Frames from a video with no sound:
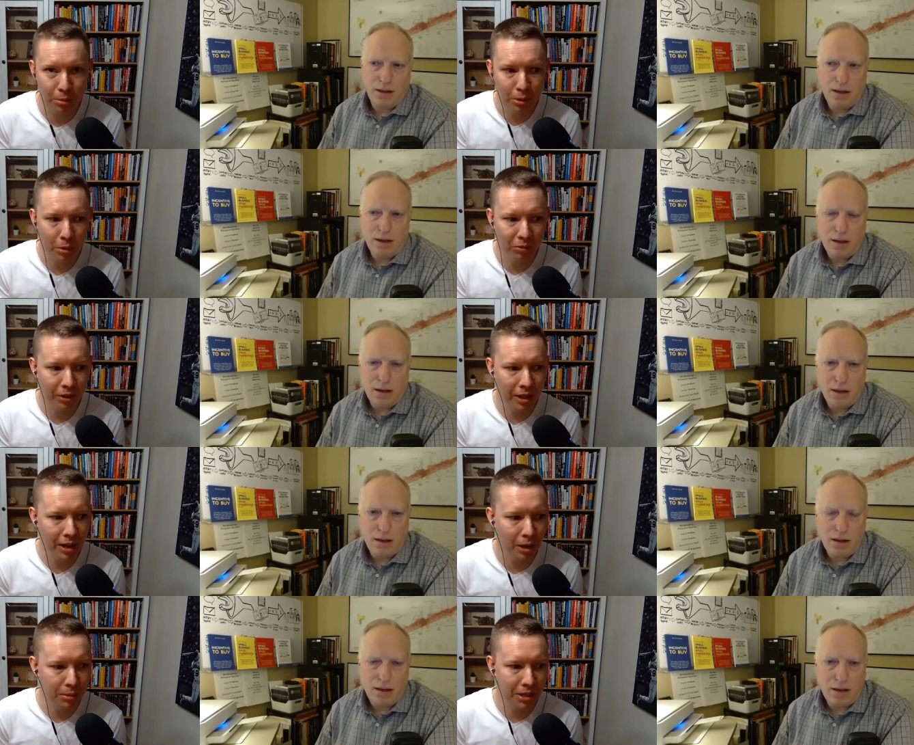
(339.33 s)
Speaker 1: but hopefully
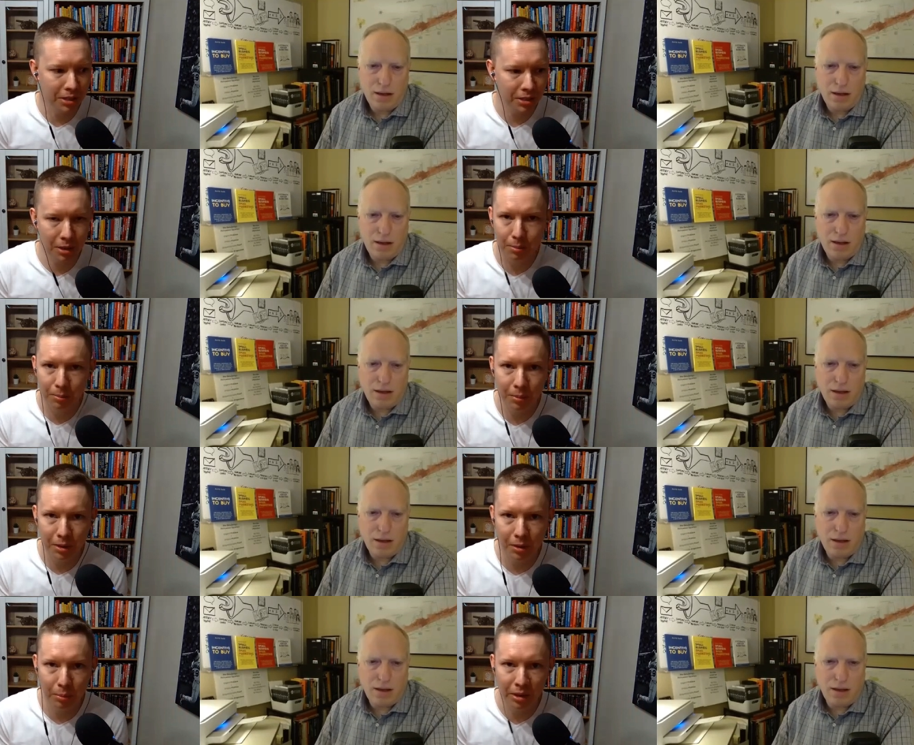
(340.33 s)
that helps sets up, you
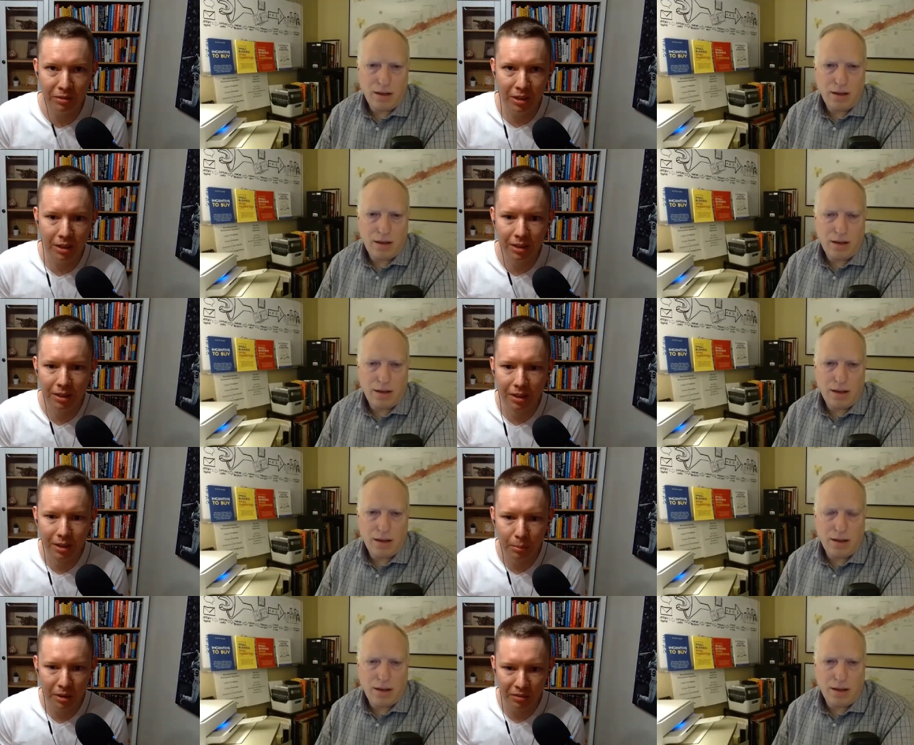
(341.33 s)
know, a bit of a
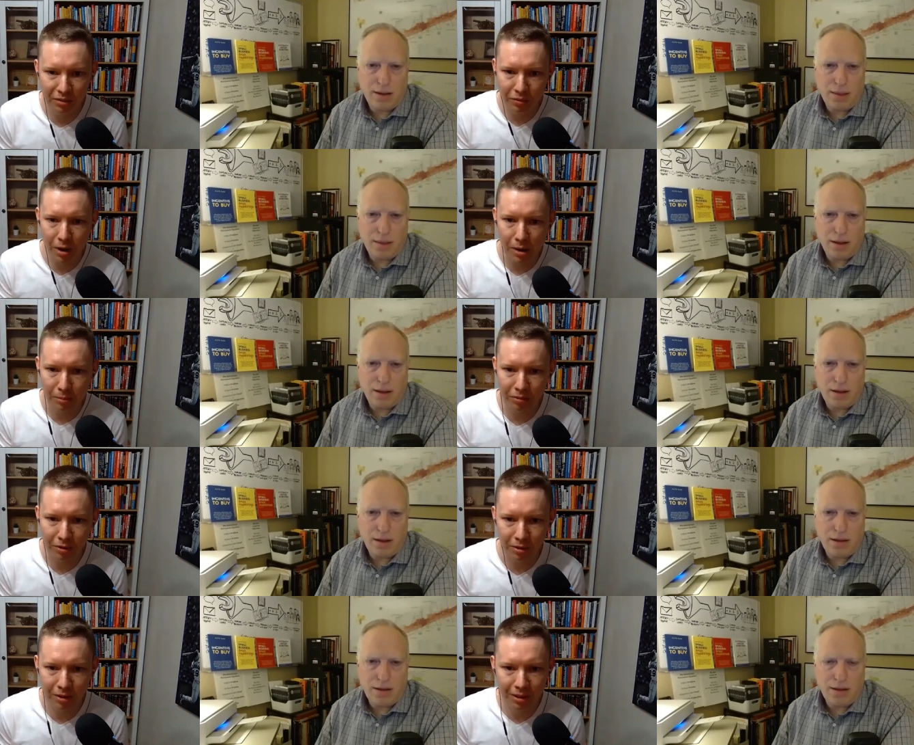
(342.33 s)
bit of a frame
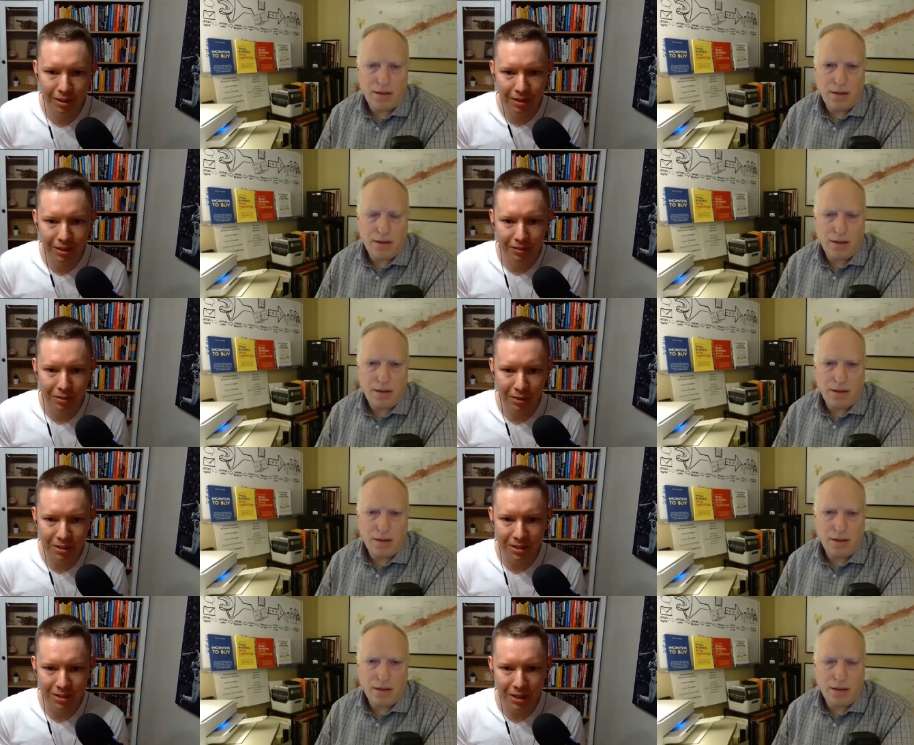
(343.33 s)
for for
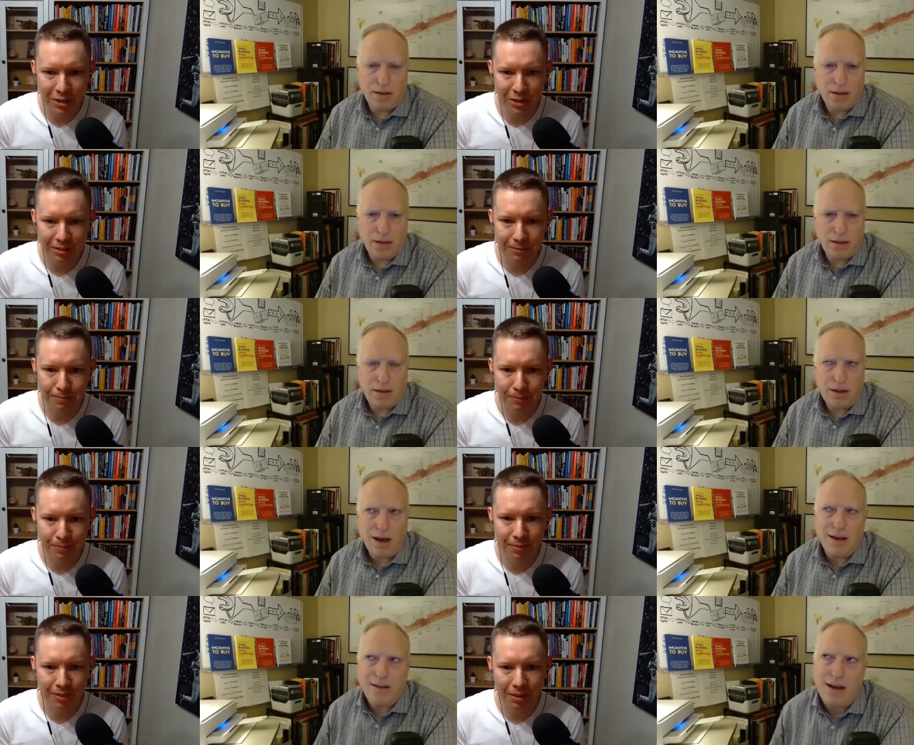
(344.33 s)
this discussion.
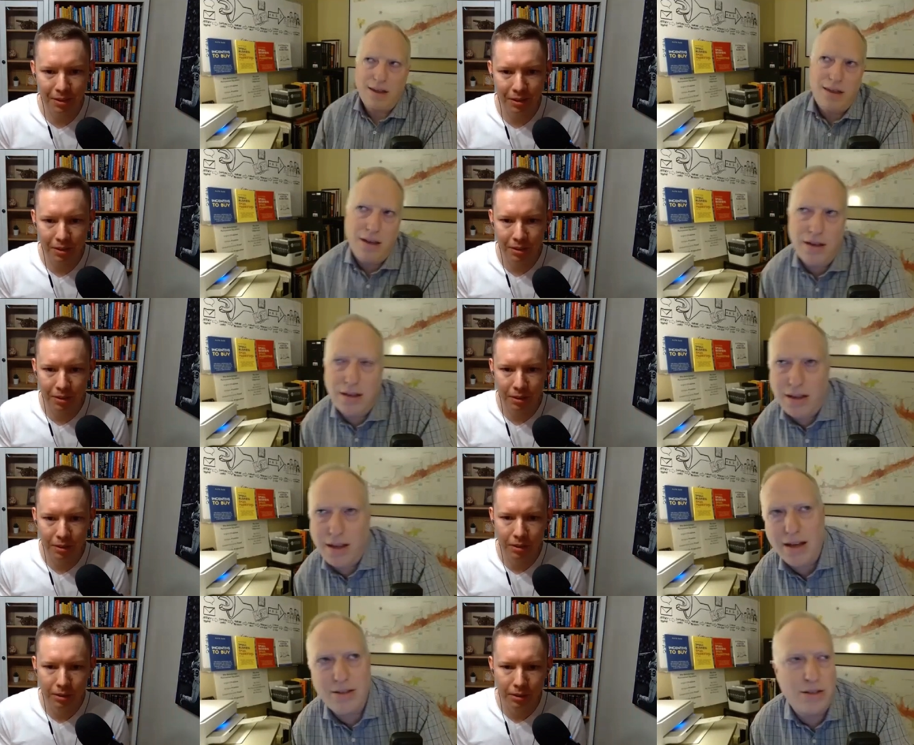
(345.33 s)
Yeah,
Speaker 2: I, I think
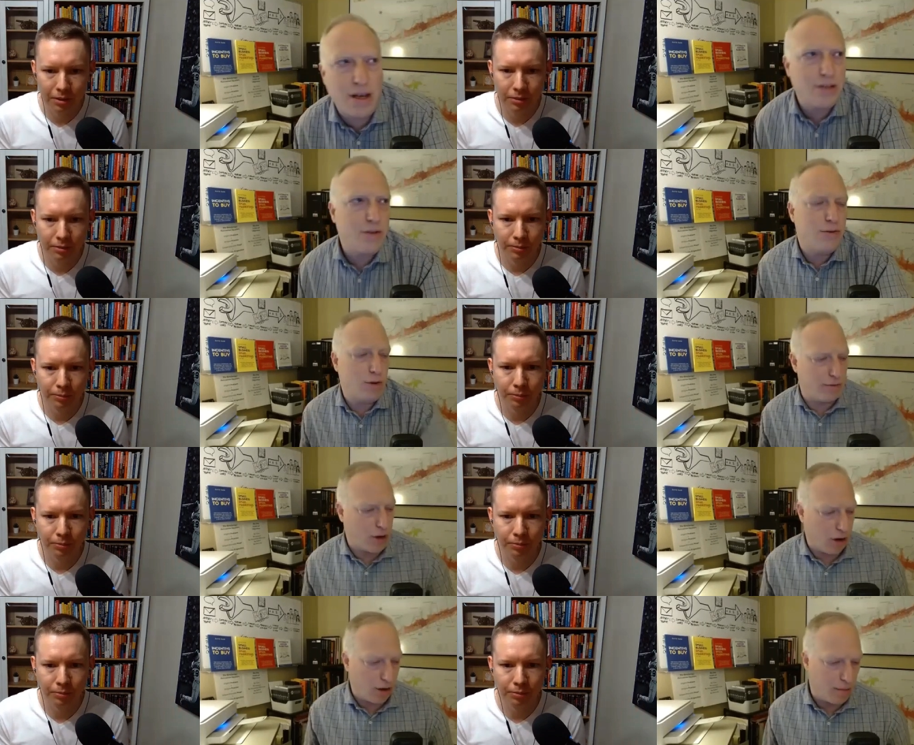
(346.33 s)
as as you sort of
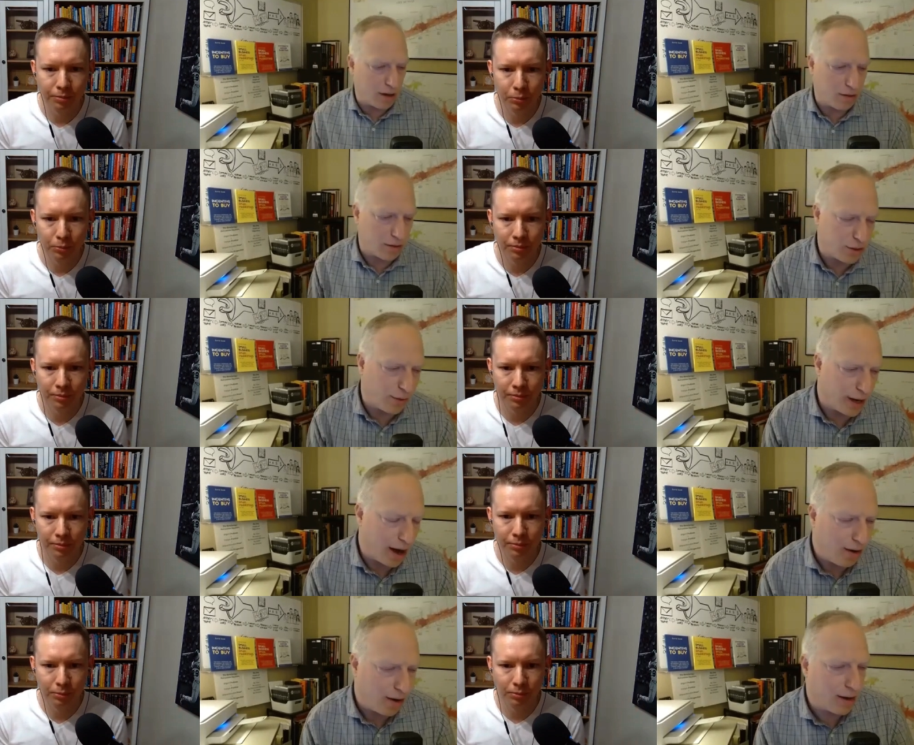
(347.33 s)
talk about those three
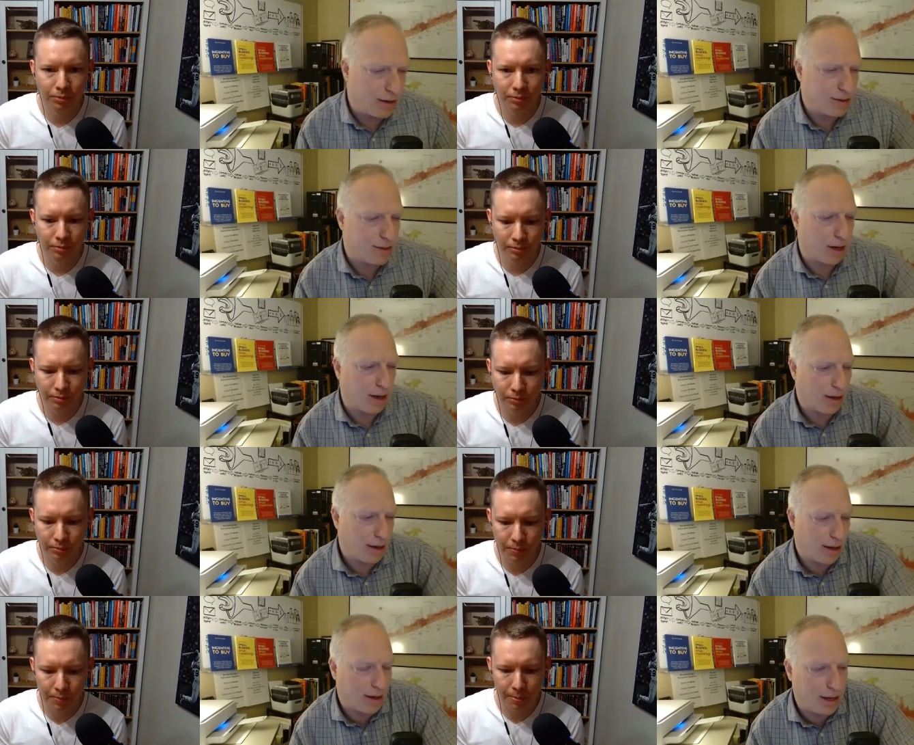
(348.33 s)
areas, uh,
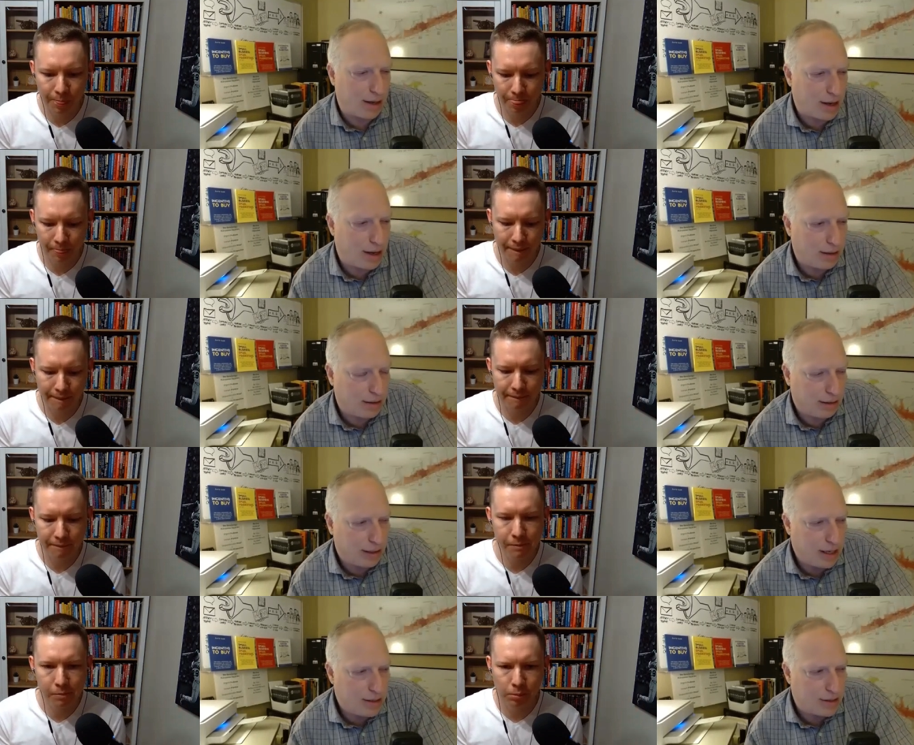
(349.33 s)
it it
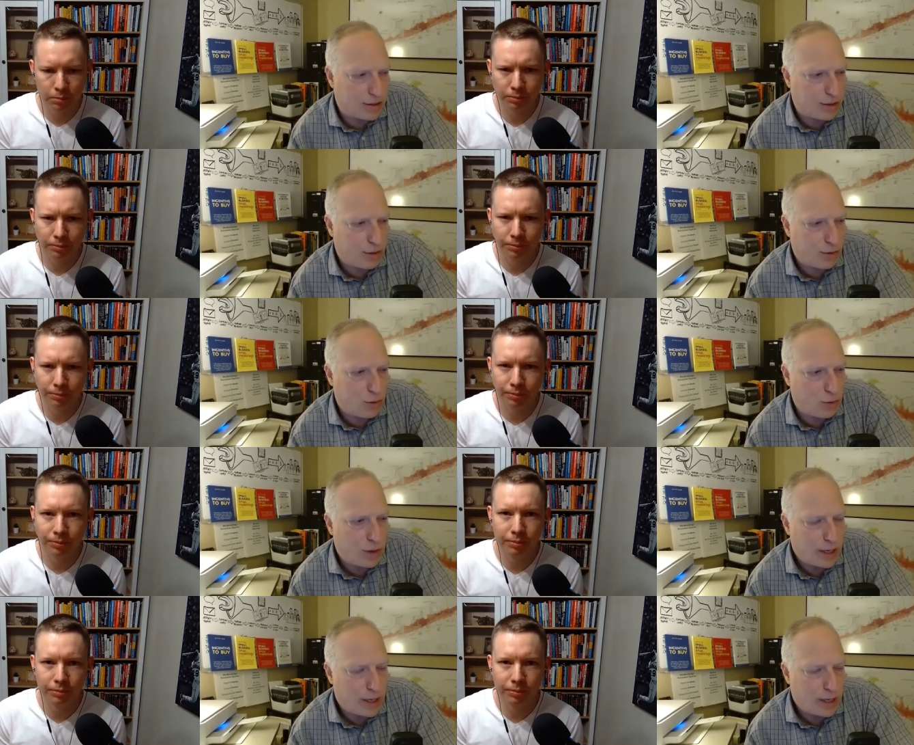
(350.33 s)
leads to